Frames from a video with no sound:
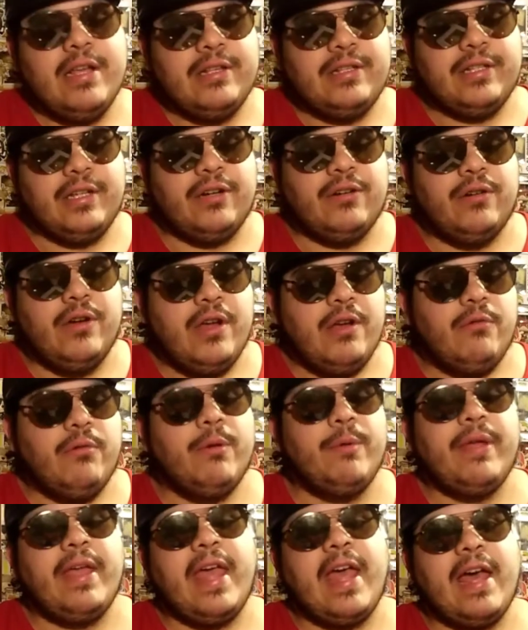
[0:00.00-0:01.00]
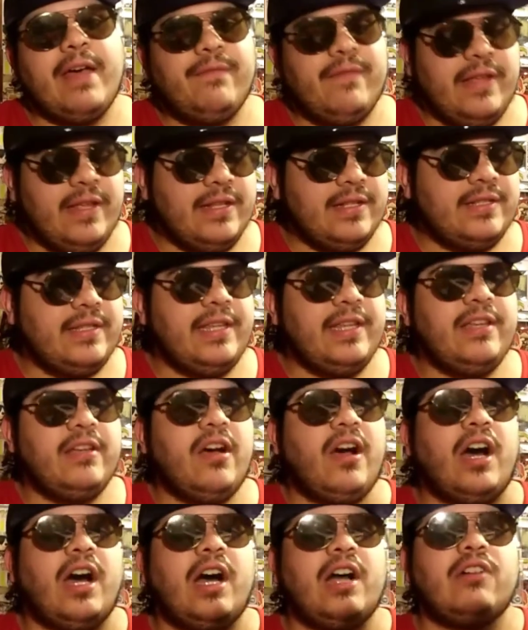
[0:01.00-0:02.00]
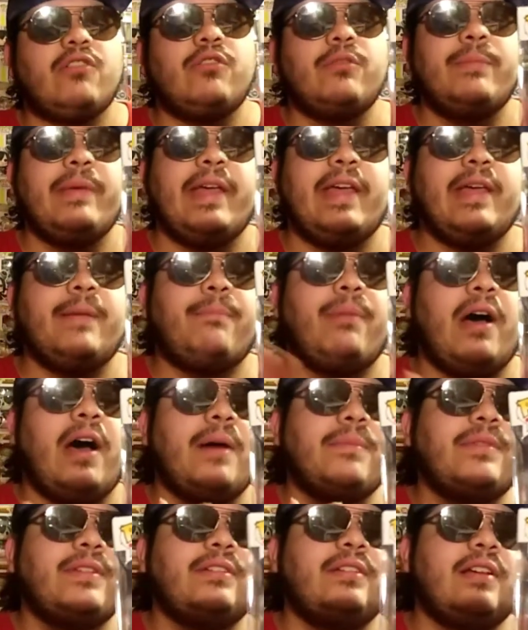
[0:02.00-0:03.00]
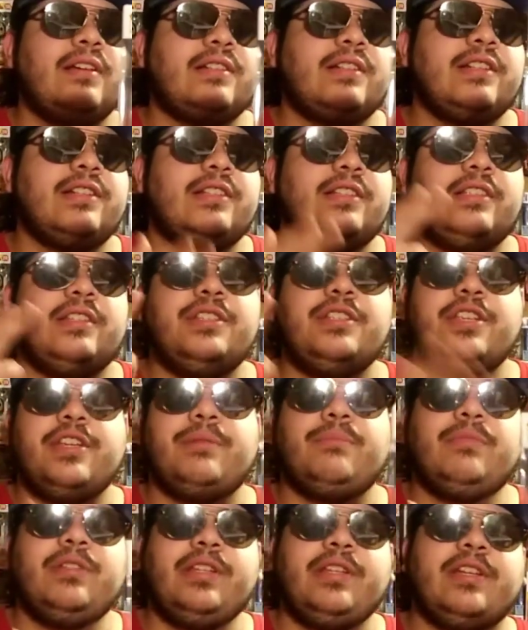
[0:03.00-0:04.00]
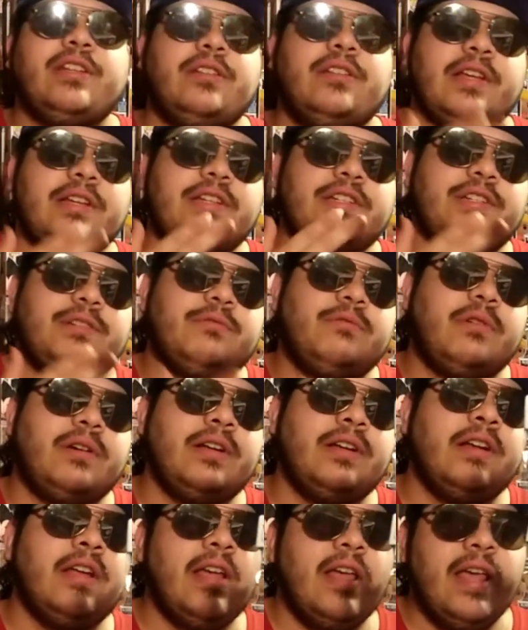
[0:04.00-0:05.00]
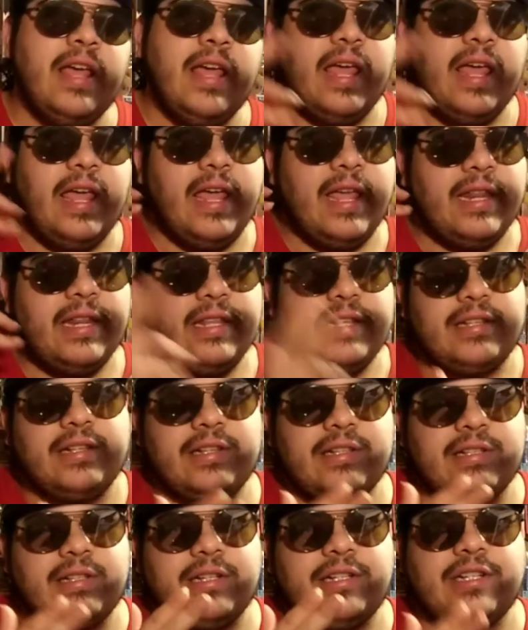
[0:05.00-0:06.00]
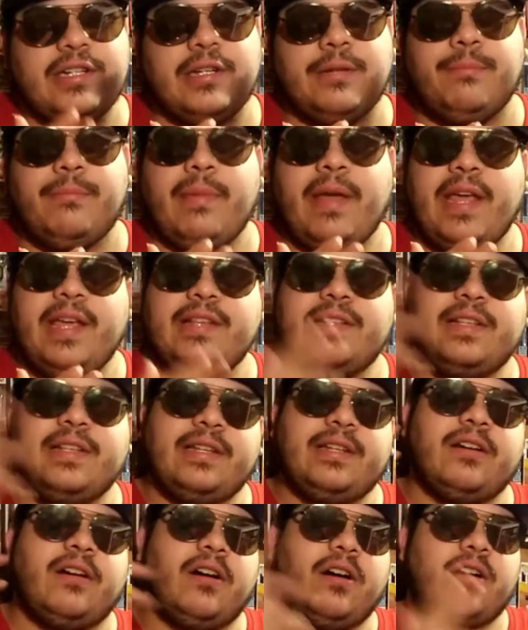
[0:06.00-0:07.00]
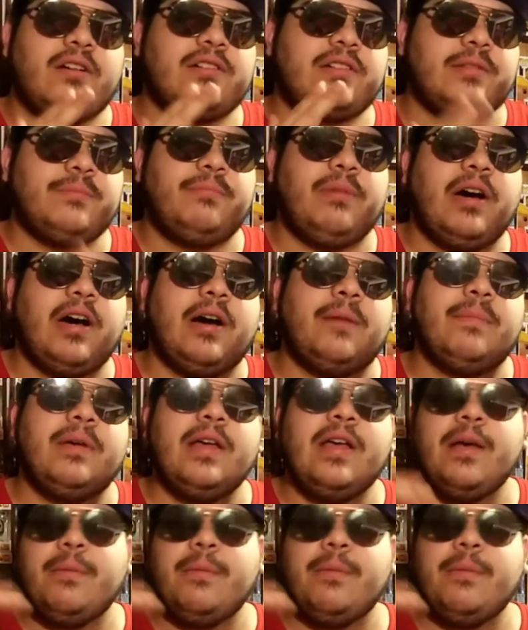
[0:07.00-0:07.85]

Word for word: So what we have is the Aquaman Pop Deluxe. This is the Jim Lee Collection one, and this is such an amazing, awesome pop.